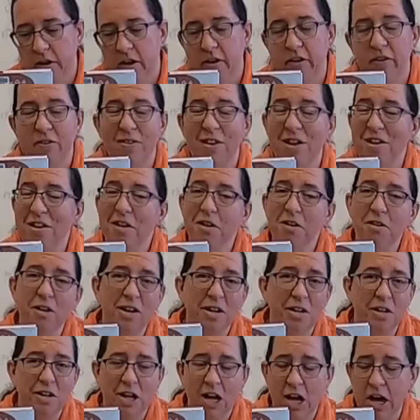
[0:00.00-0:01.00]
because they
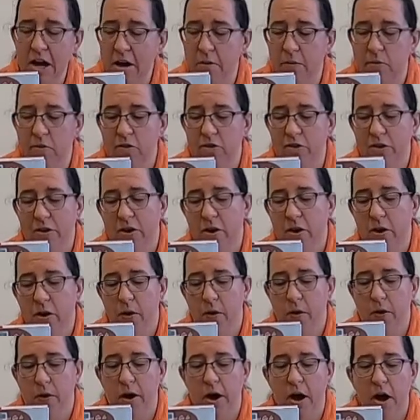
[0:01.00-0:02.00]
cannot count
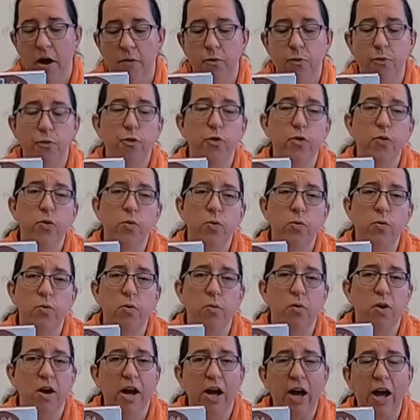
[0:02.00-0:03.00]
on
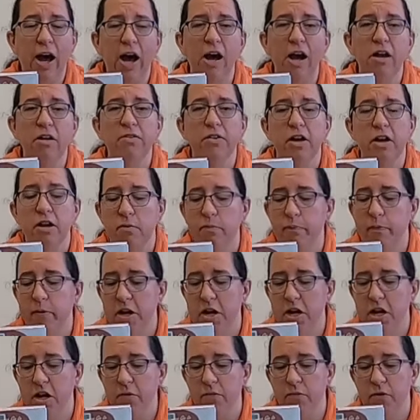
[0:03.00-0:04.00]
food or housing
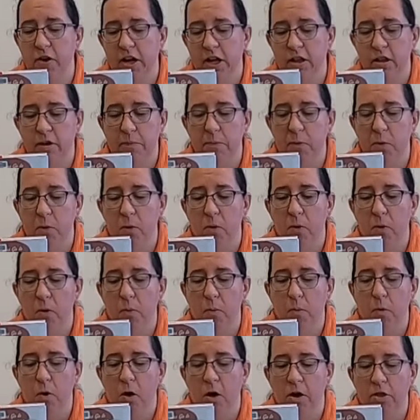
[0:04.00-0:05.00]
being available
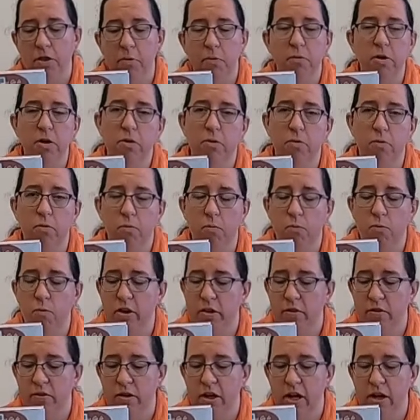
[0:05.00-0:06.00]
on the road
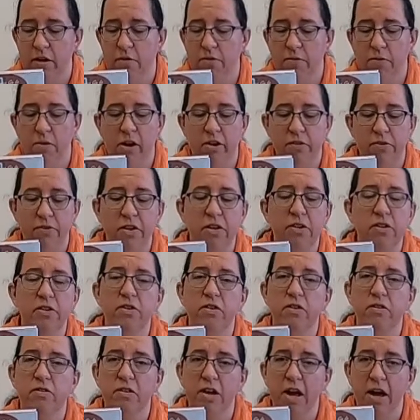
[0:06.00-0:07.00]
once they cross
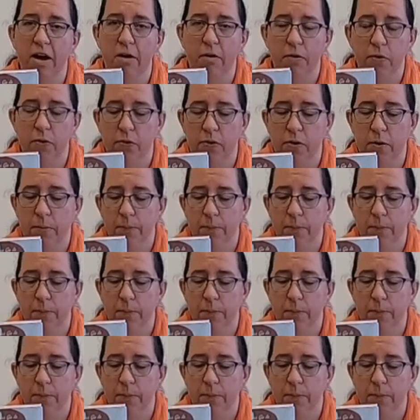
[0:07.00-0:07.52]
into the South.